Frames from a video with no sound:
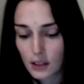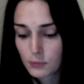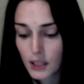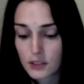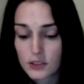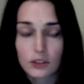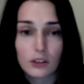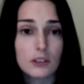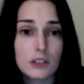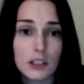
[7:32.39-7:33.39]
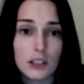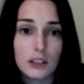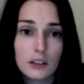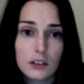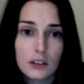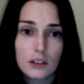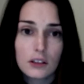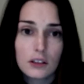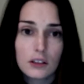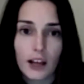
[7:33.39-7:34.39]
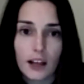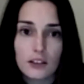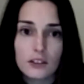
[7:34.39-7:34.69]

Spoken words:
uncertainty and